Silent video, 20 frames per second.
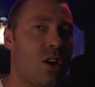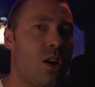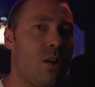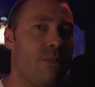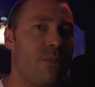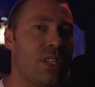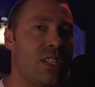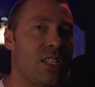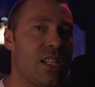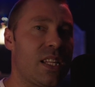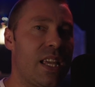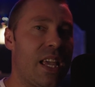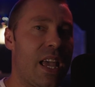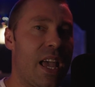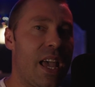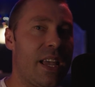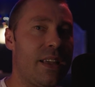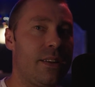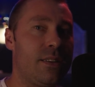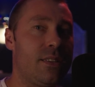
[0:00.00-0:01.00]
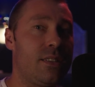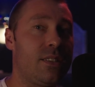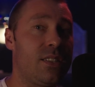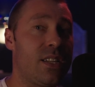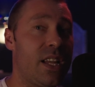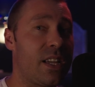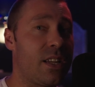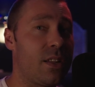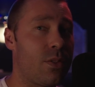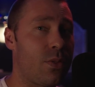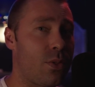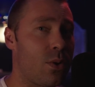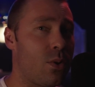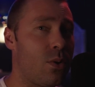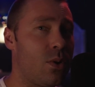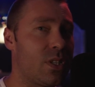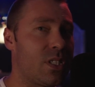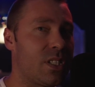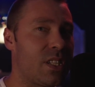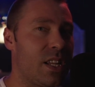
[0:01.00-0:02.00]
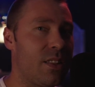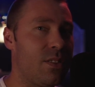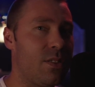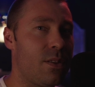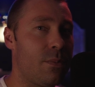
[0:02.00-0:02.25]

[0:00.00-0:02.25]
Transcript: obviously had second thoughts and